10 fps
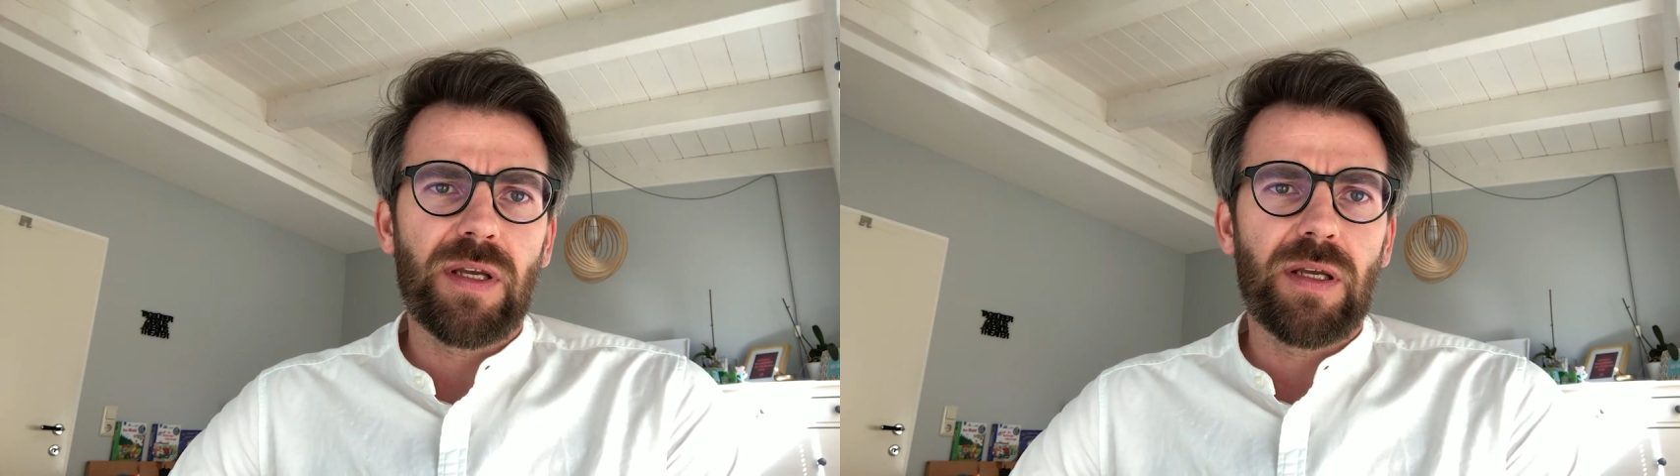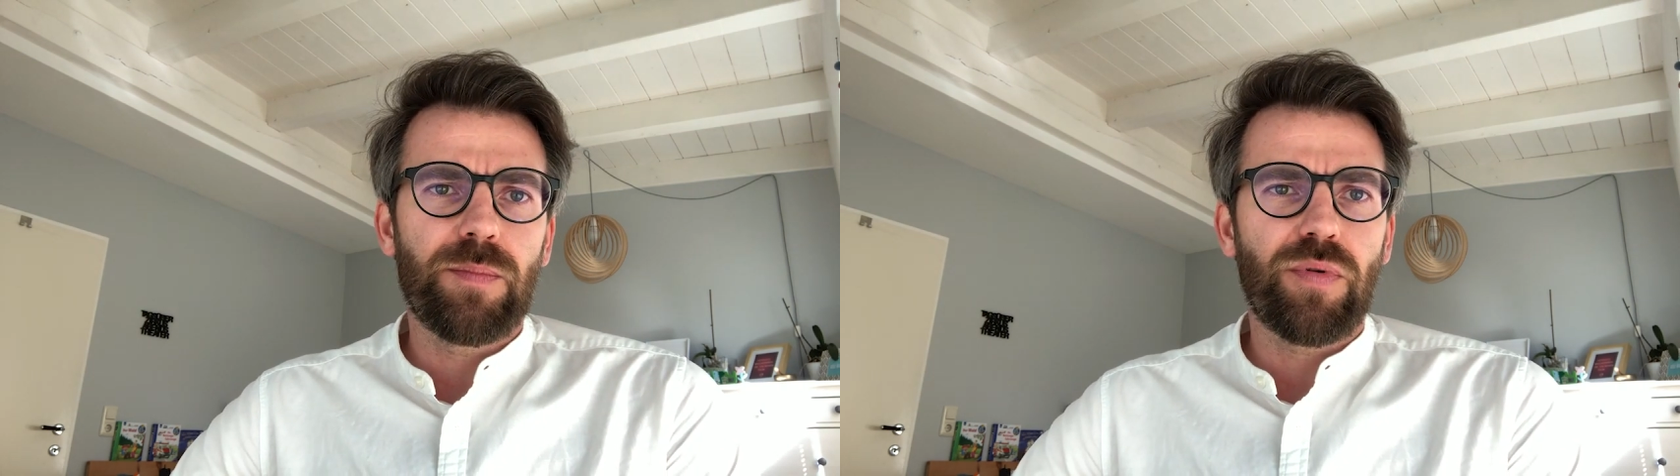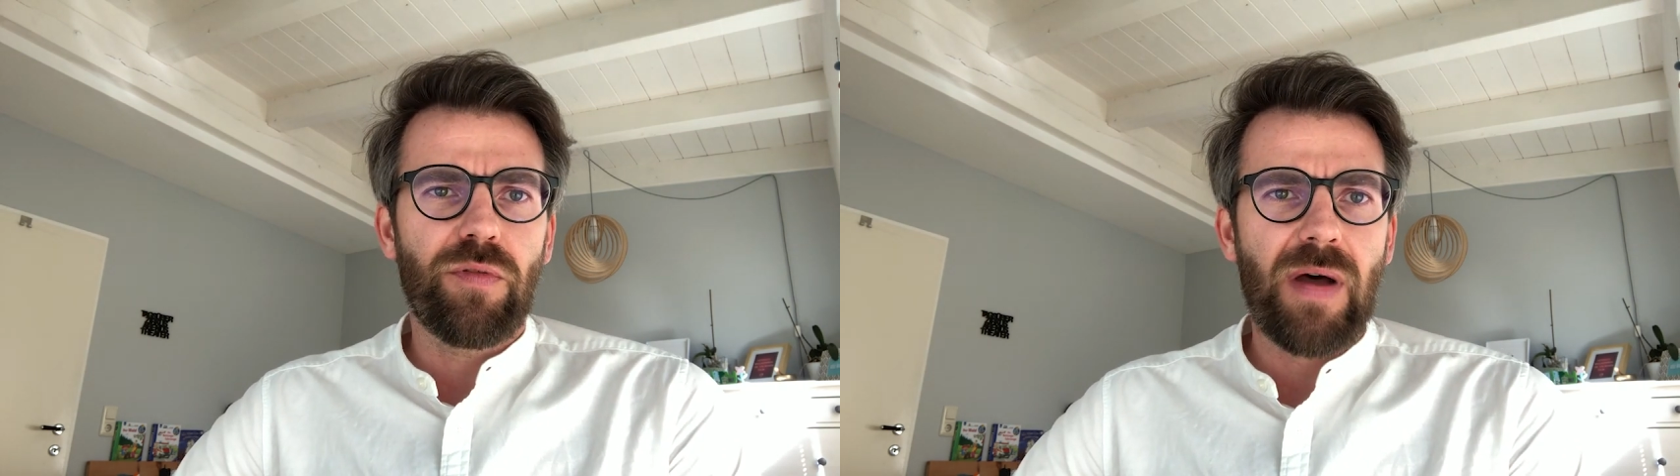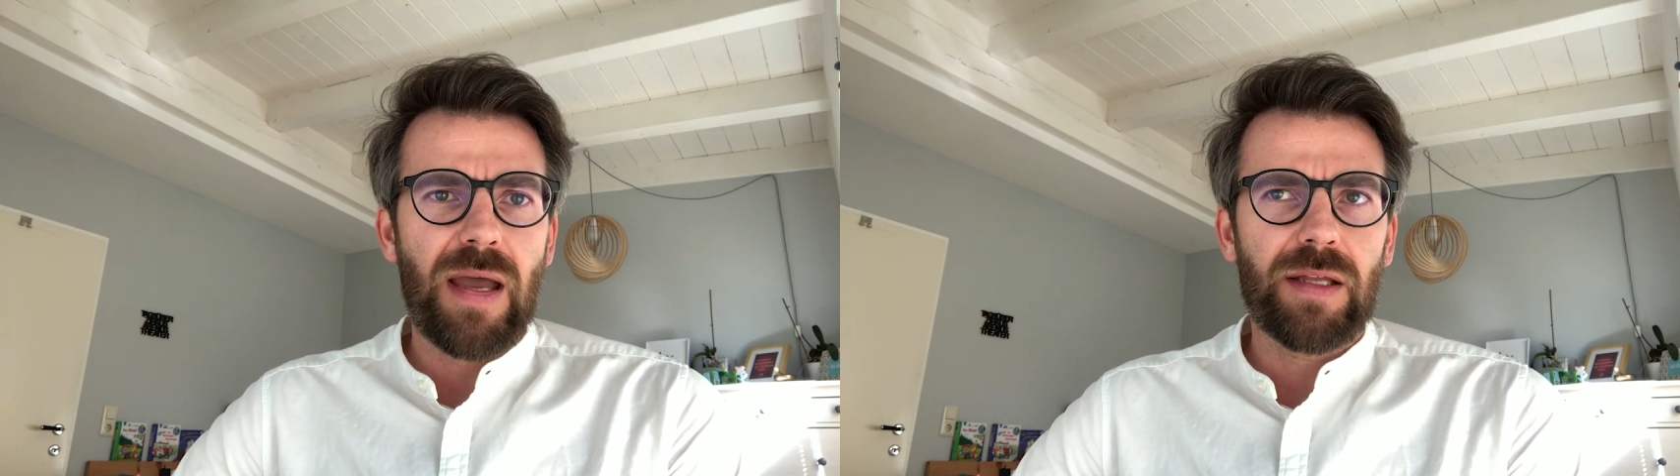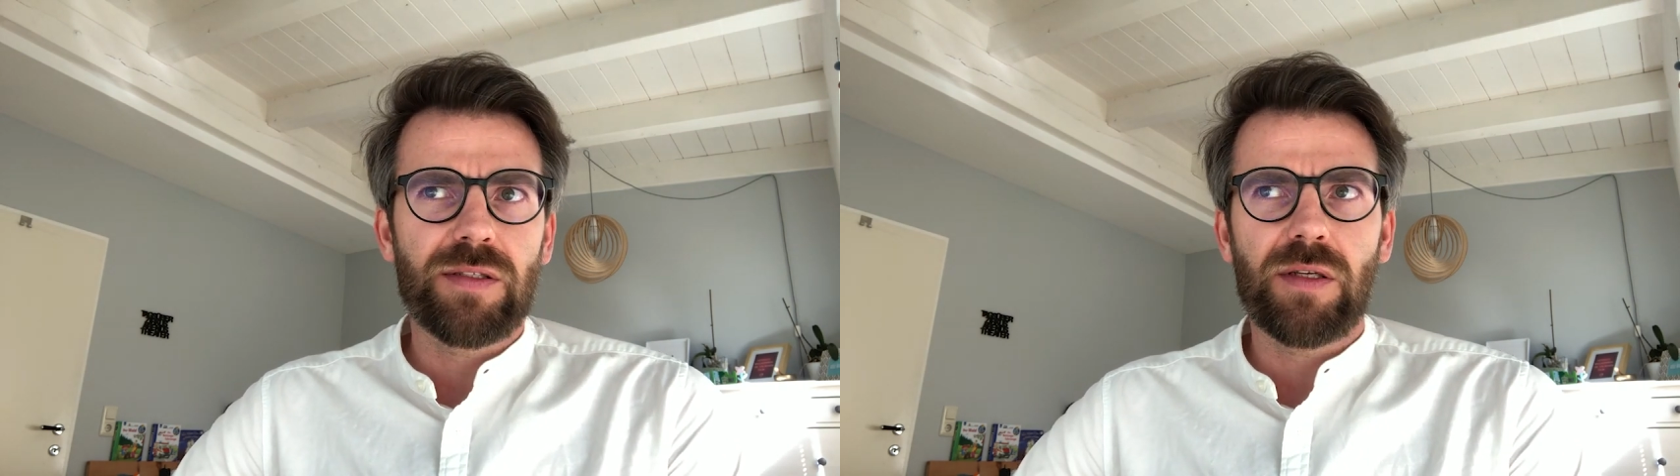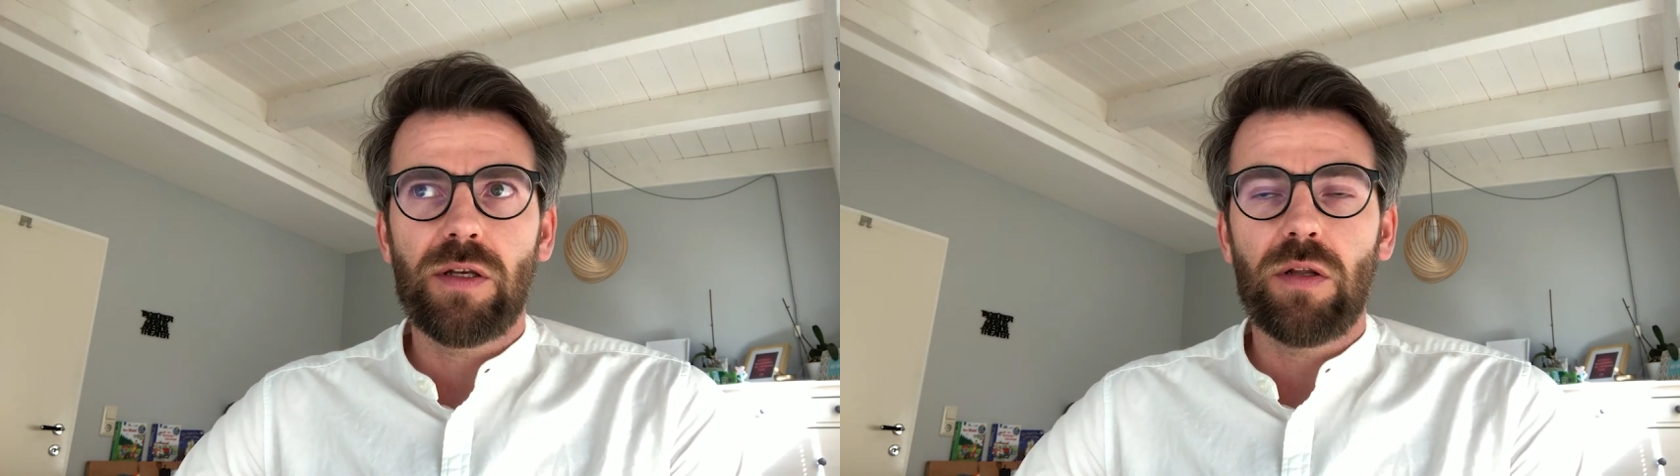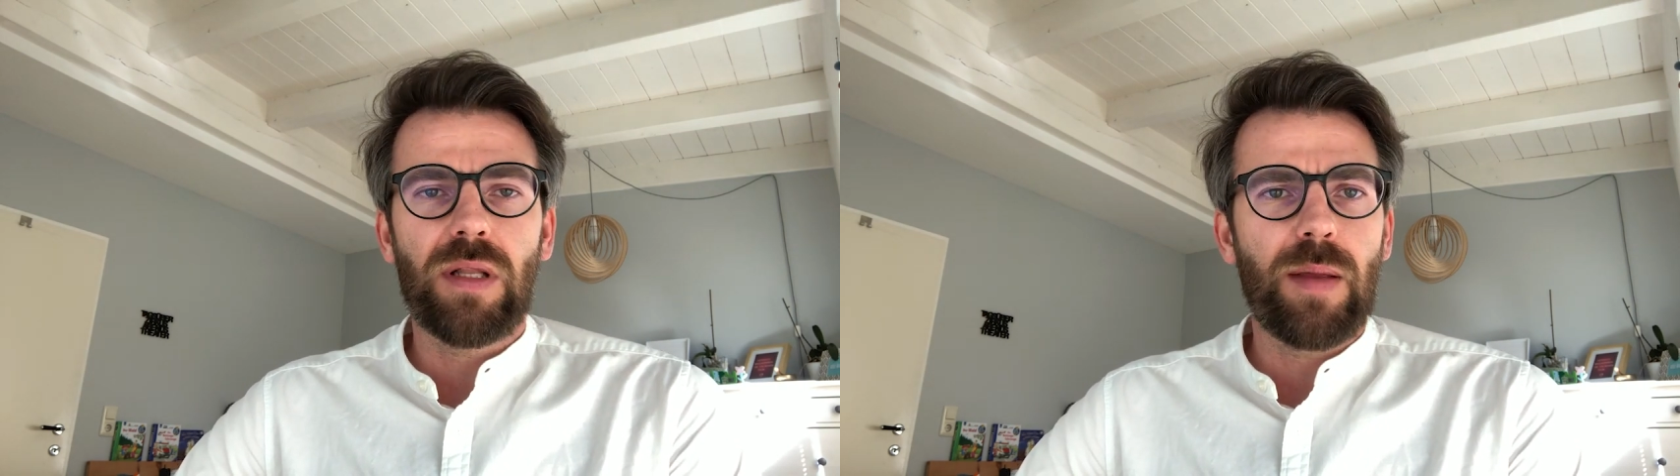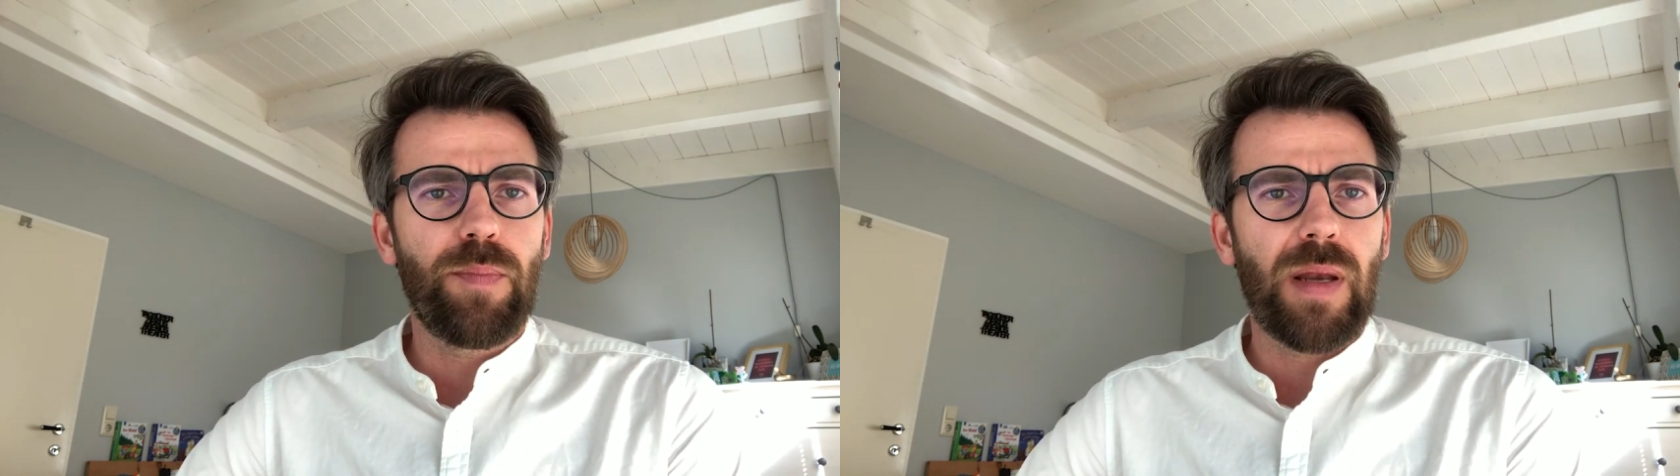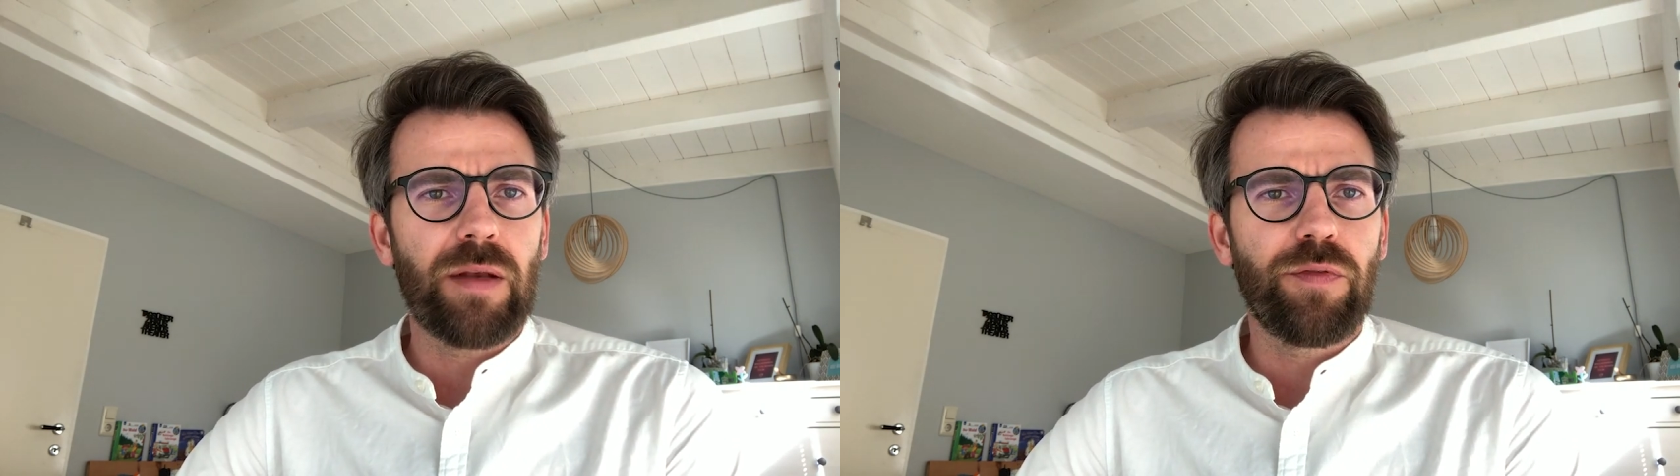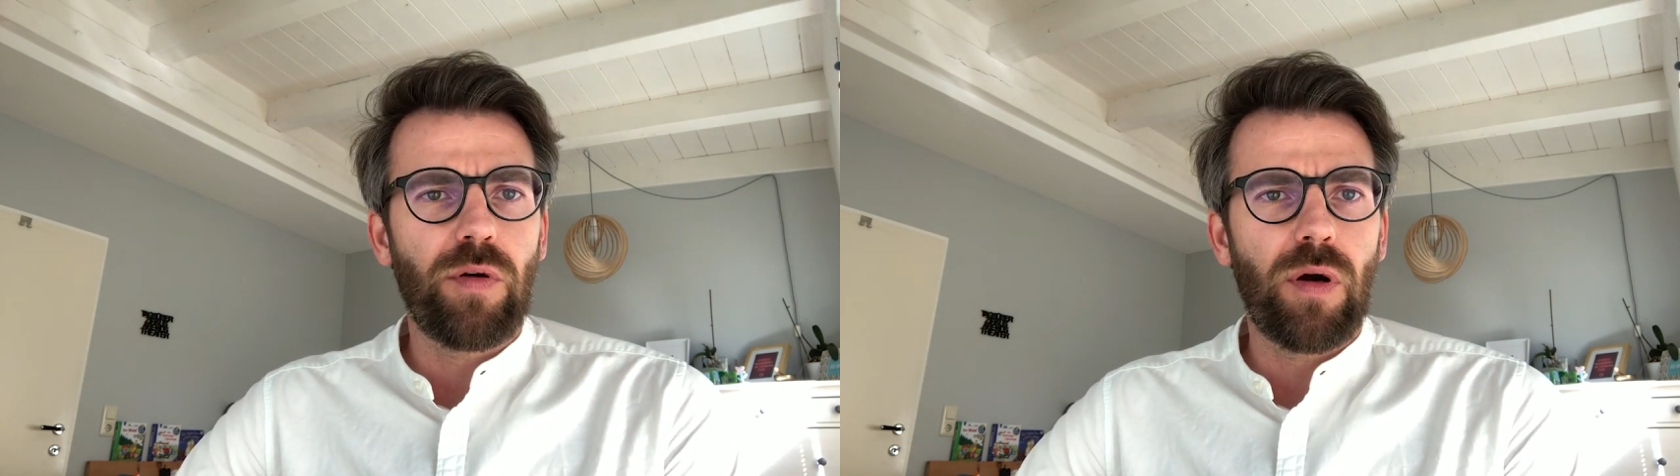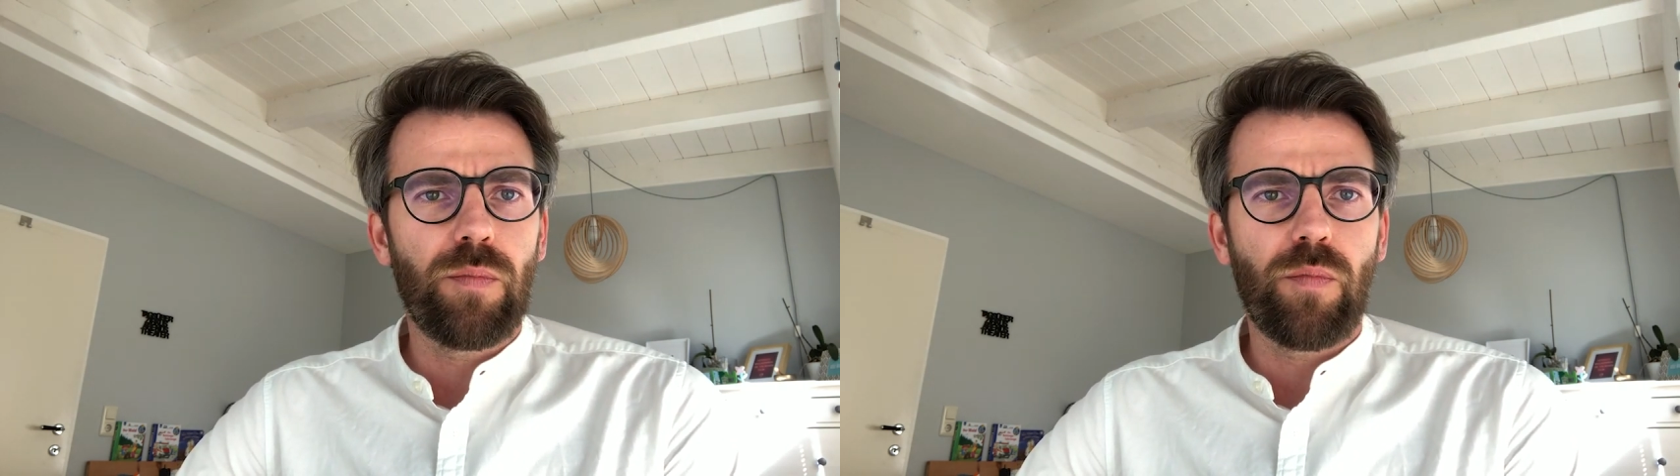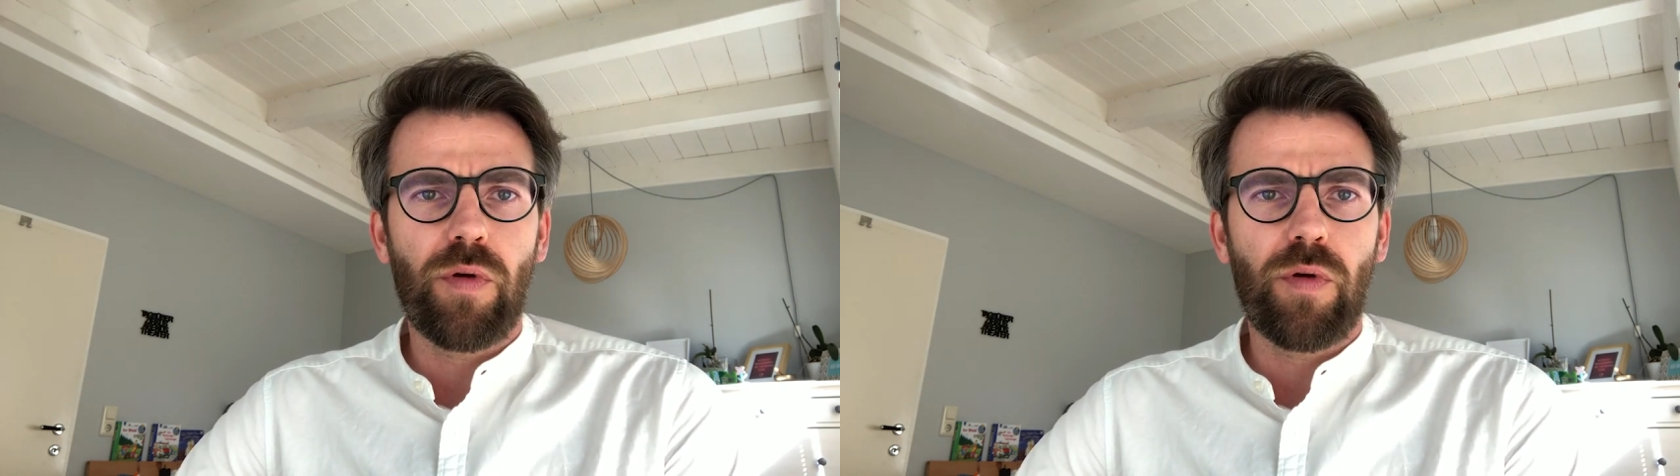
they provide an online platform